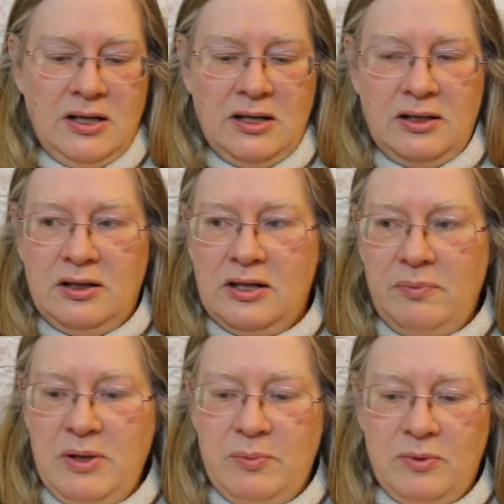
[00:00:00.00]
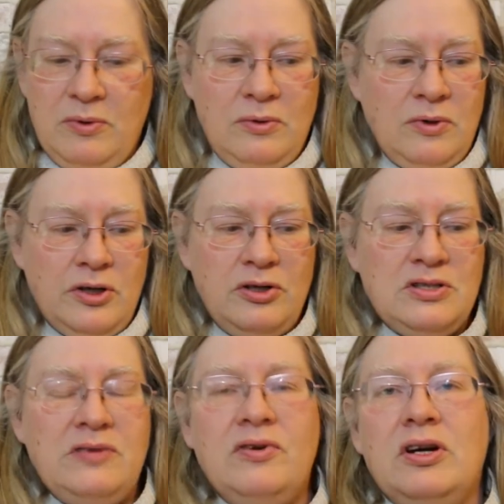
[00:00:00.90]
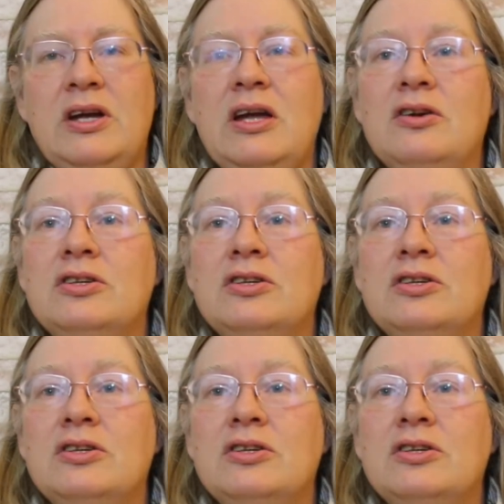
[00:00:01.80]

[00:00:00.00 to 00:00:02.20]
and a lot of people are using variegators.